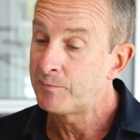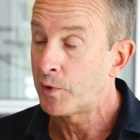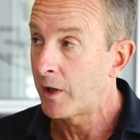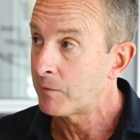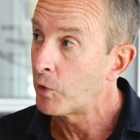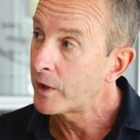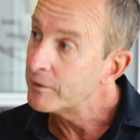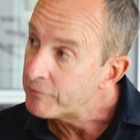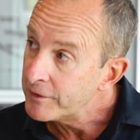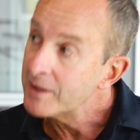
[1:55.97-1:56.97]
product
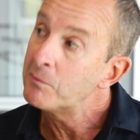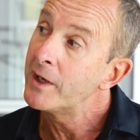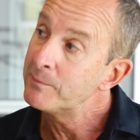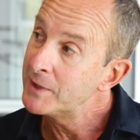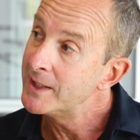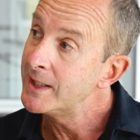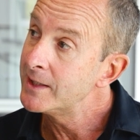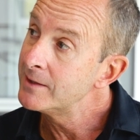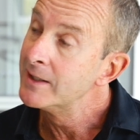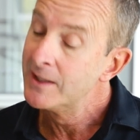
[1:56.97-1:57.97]
market fit might be
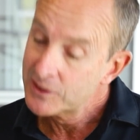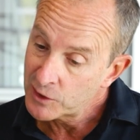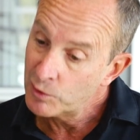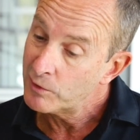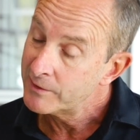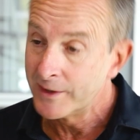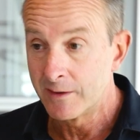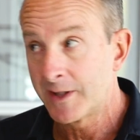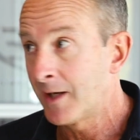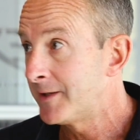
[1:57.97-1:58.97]
needed. So, you know,
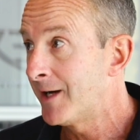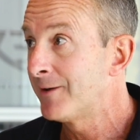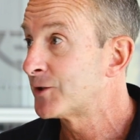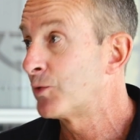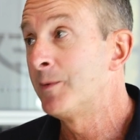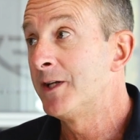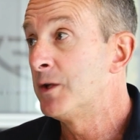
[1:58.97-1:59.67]
kind of down swimming in the